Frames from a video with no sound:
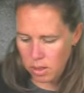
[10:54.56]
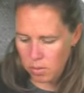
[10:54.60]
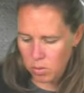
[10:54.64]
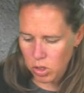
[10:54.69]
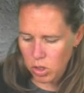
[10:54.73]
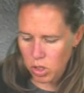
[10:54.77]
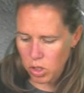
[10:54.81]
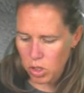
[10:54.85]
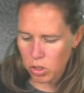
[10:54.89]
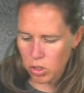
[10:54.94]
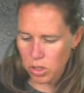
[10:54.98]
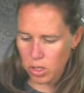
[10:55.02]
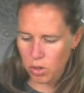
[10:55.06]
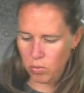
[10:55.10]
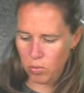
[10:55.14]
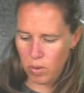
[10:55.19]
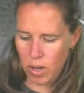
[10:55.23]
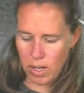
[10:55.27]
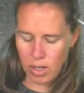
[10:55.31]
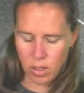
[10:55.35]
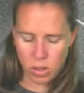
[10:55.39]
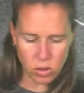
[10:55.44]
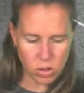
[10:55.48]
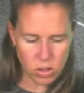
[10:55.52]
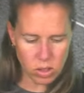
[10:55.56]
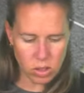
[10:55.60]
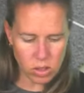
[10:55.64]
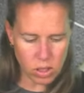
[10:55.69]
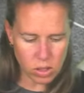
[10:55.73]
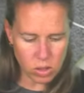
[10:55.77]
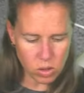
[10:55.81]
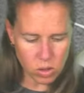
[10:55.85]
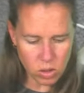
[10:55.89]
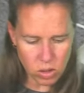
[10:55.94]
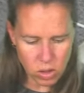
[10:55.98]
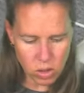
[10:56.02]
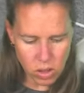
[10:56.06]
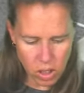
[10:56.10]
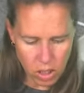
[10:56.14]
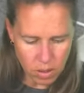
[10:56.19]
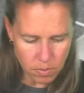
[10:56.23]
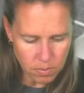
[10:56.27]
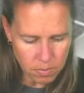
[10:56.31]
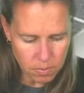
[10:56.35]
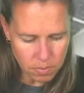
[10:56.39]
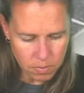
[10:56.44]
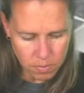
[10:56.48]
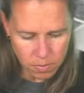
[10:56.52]
I'm just using regular scissors
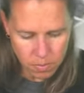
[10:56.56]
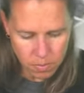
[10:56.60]
here,